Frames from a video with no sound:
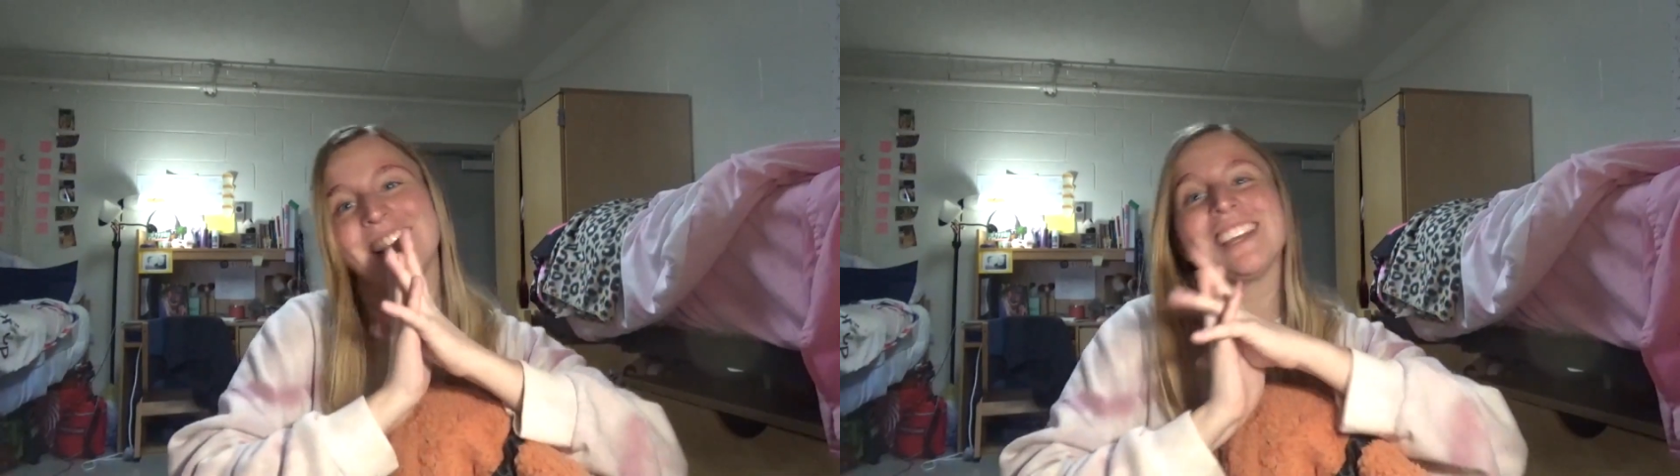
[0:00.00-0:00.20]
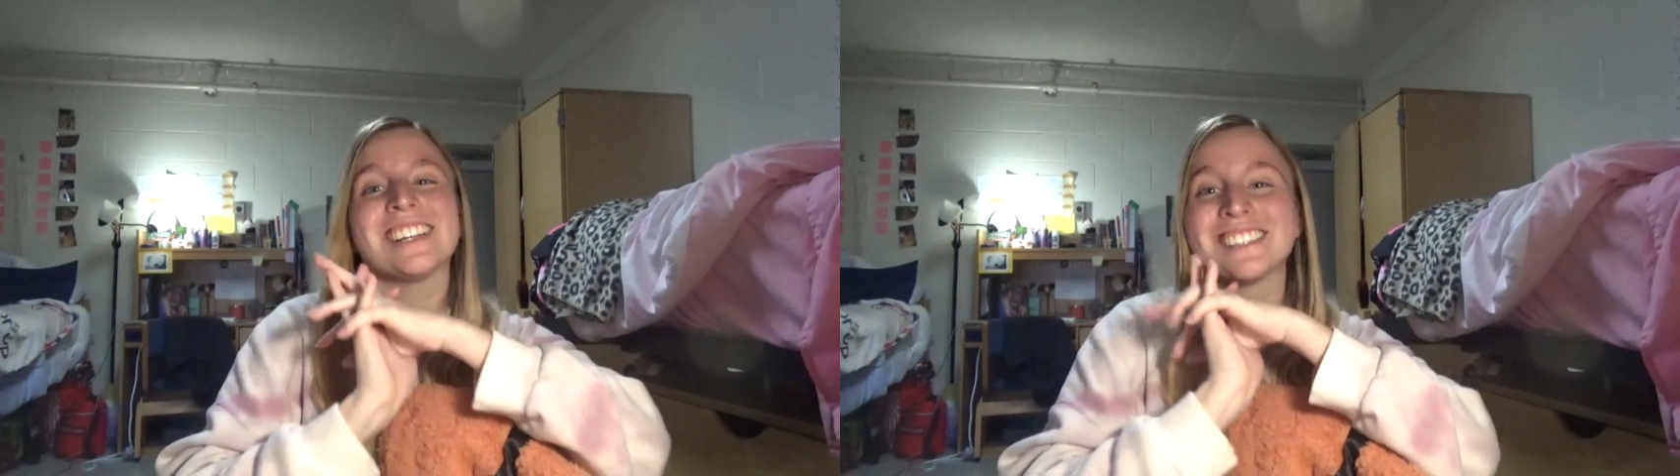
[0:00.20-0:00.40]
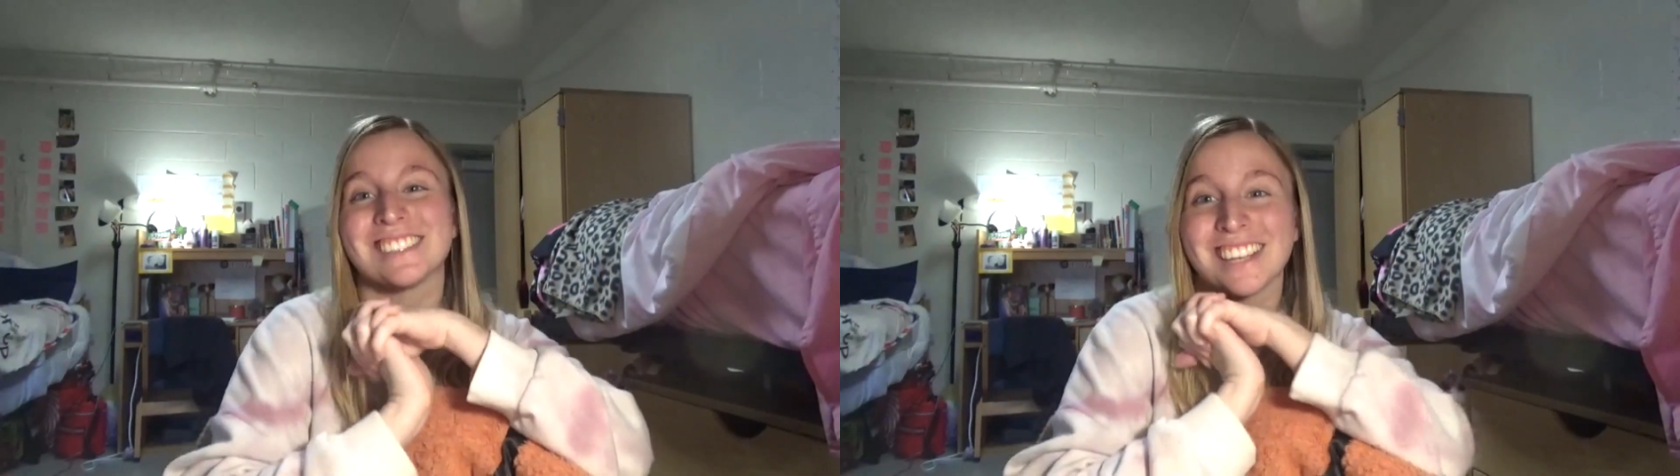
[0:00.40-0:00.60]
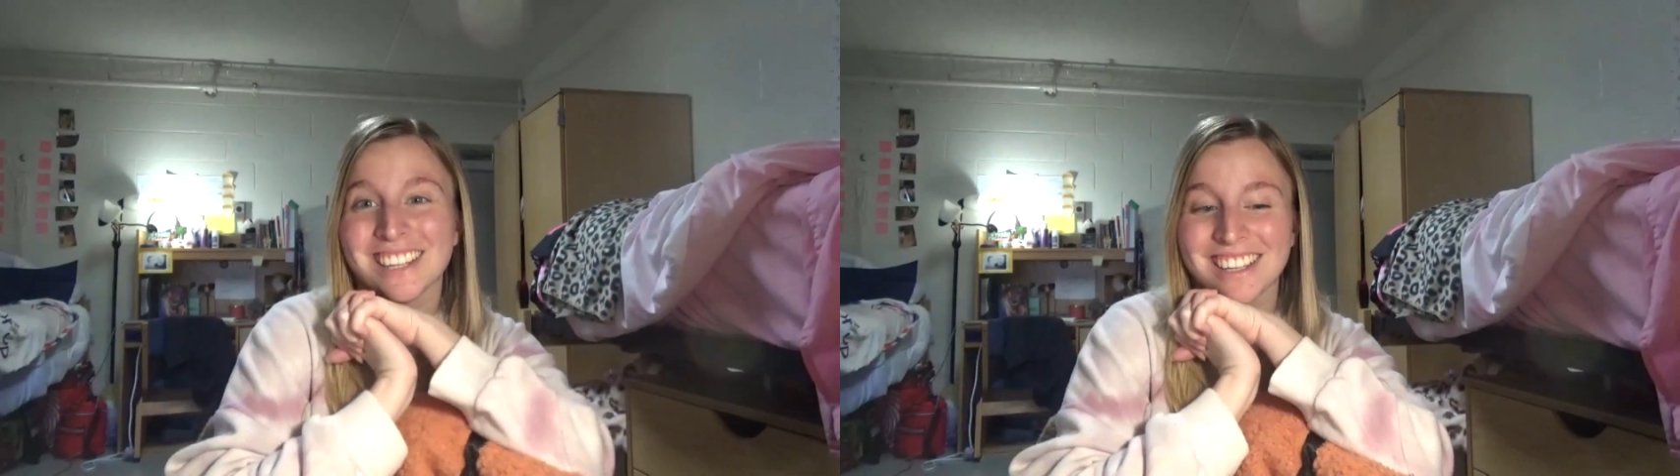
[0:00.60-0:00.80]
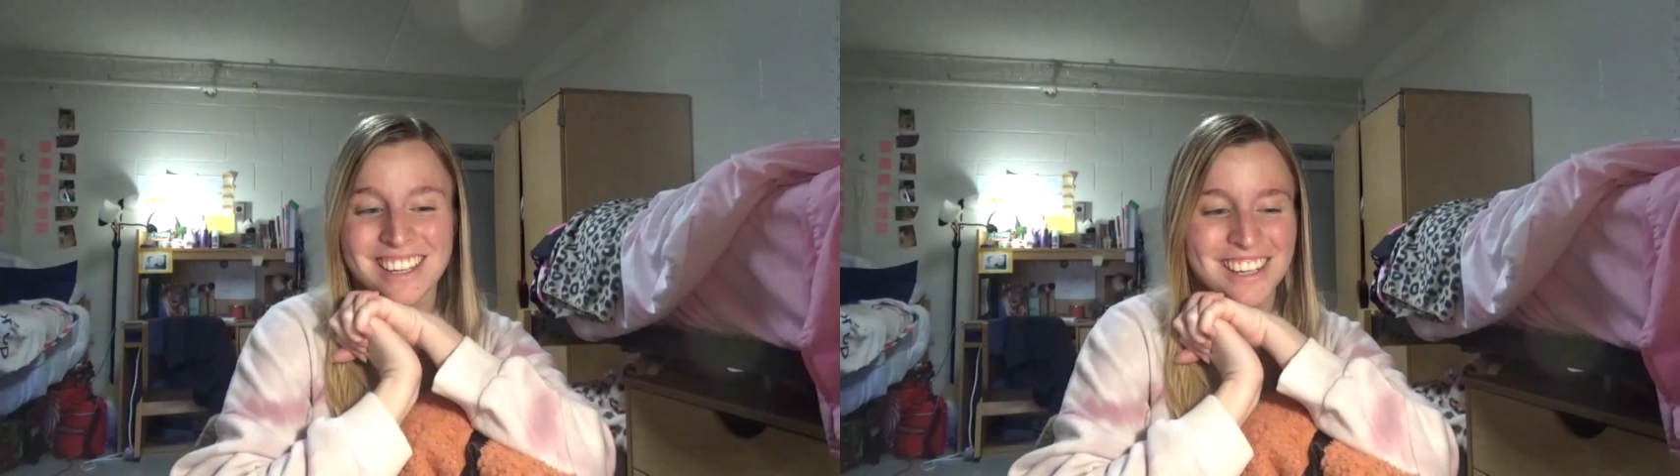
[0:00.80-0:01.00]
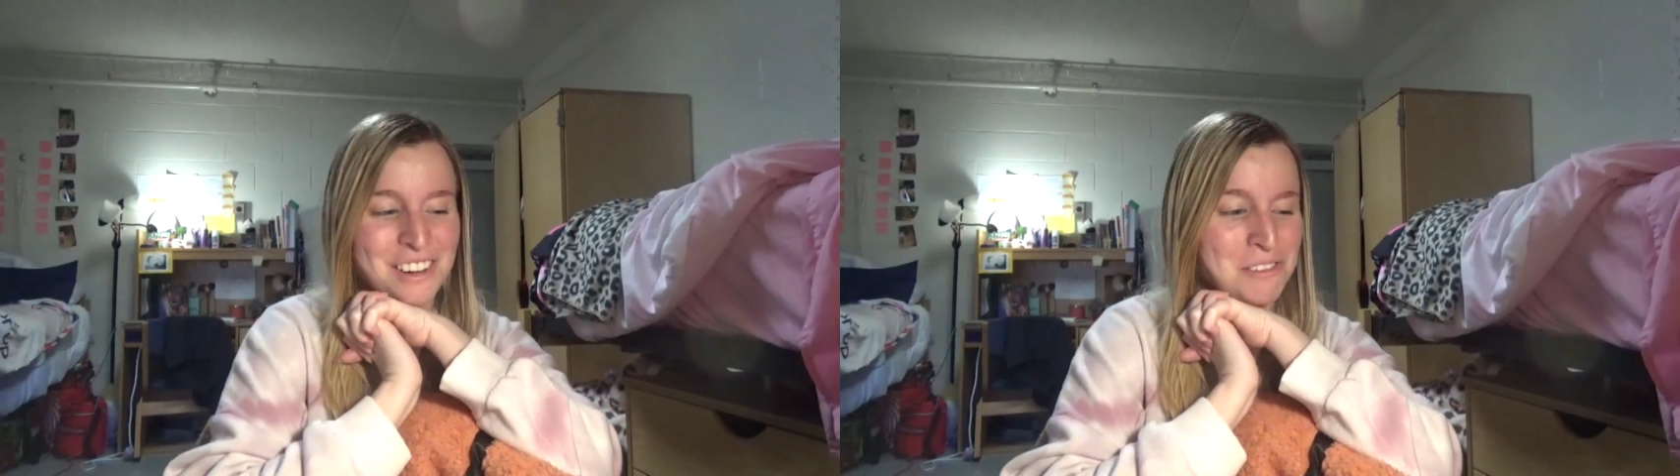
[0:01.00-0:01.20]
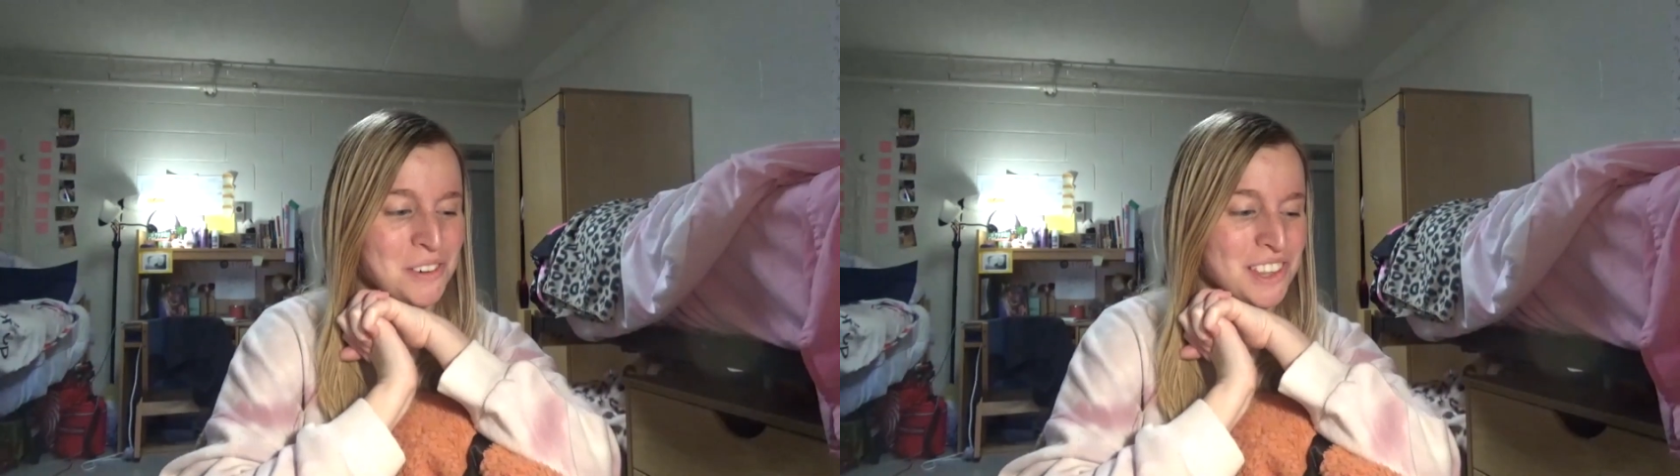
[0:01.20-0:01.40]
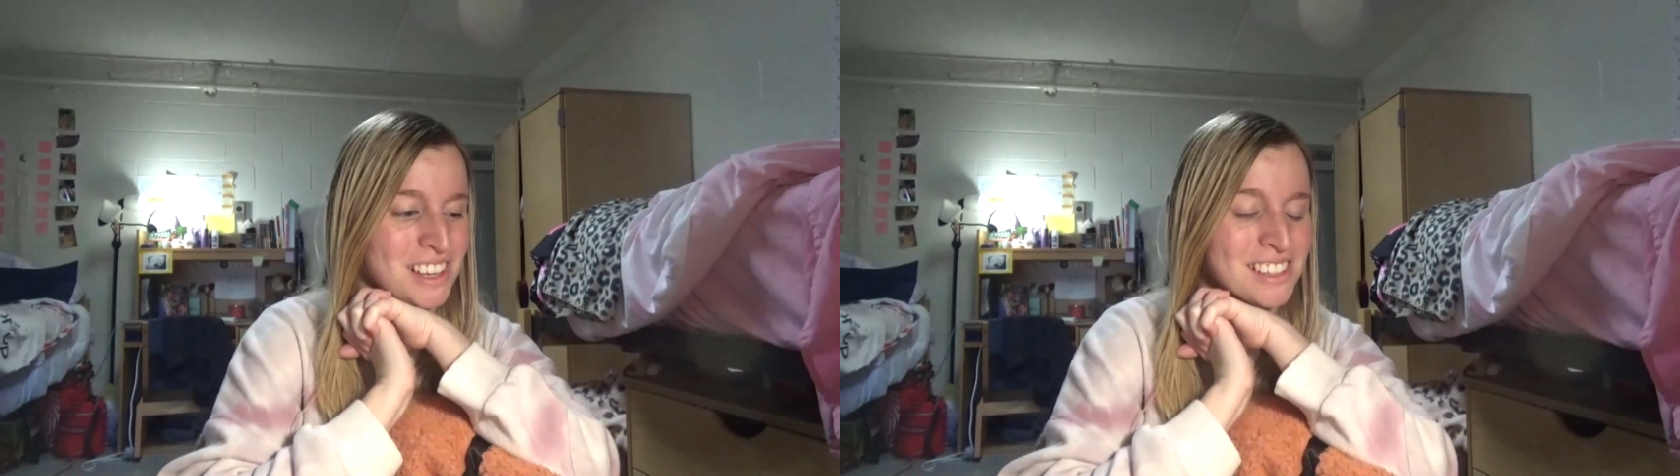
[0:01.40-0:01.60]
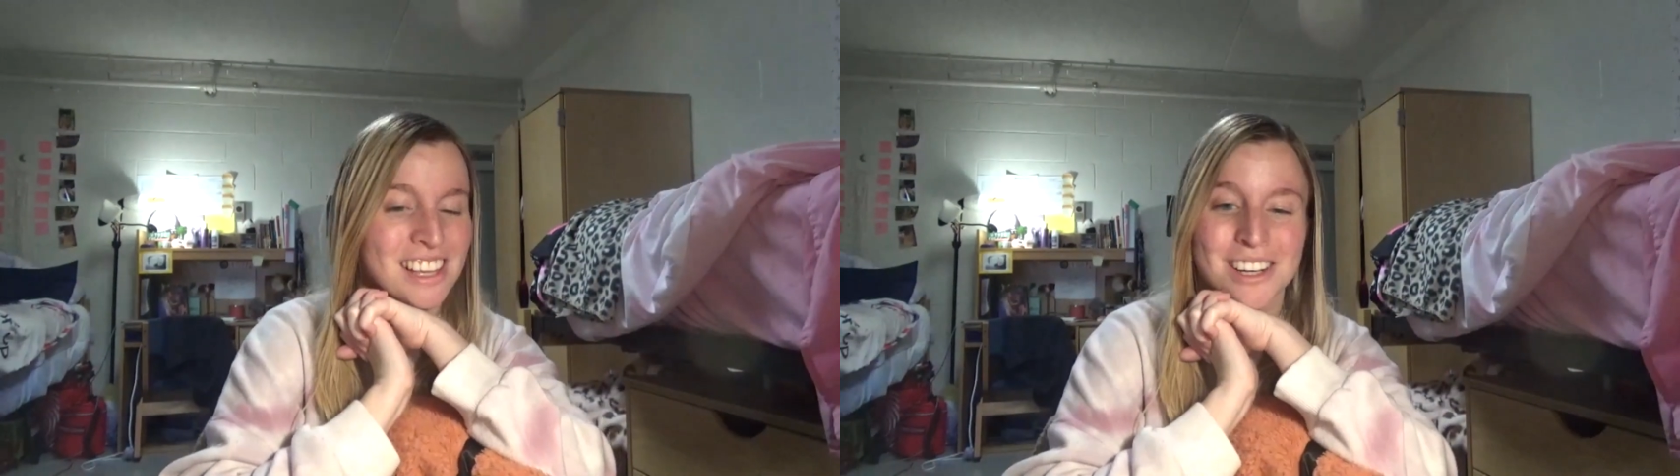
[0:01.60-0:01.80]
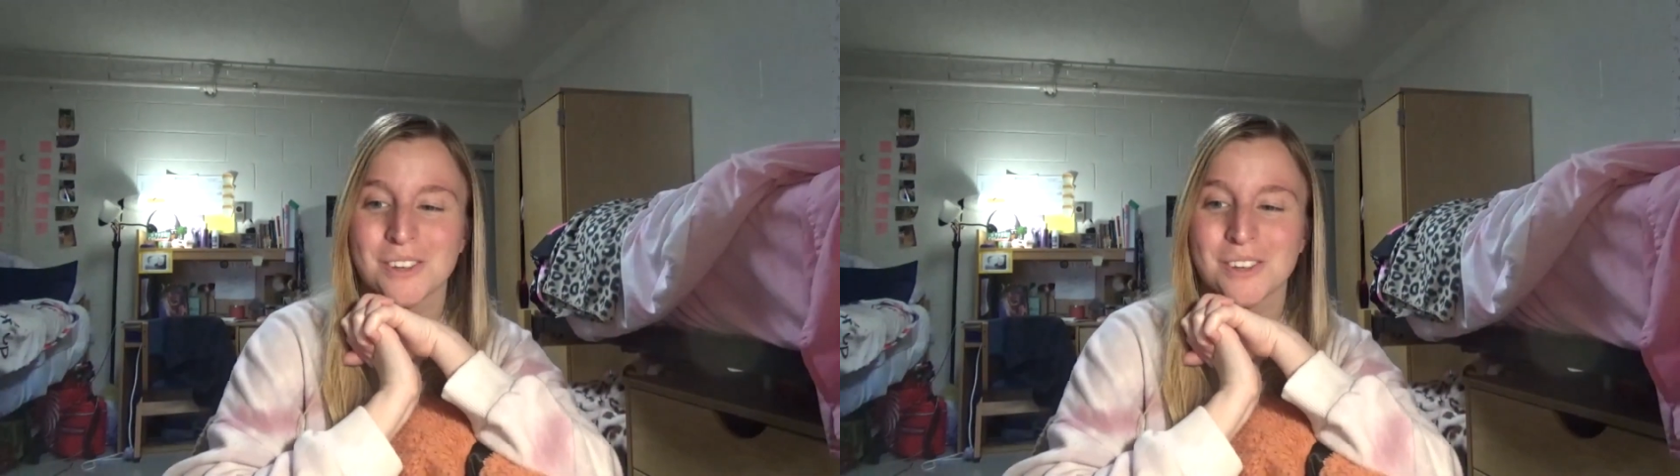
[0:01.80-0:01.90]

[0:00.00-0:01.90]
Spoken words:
excited for this and to